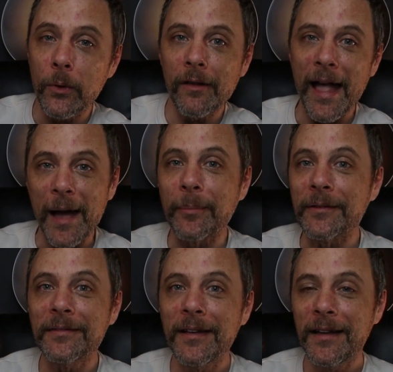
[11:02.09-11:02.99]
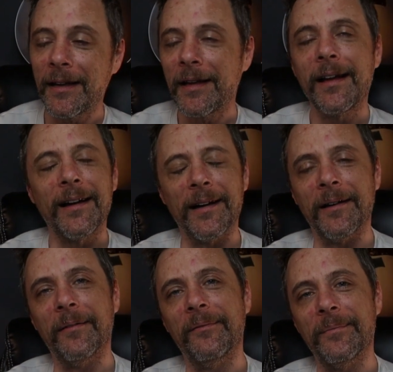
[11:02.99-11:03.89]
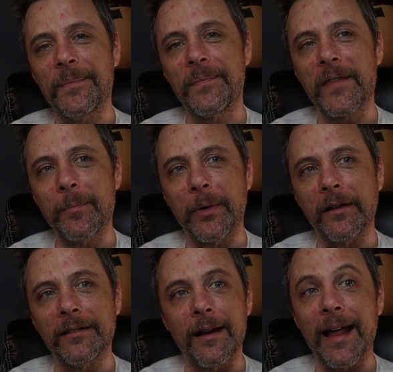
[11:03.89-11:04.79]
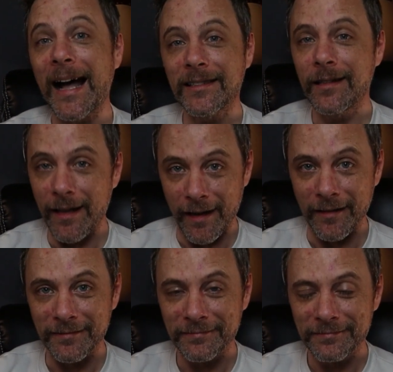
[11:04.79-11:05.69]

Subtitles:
will happen. But not today.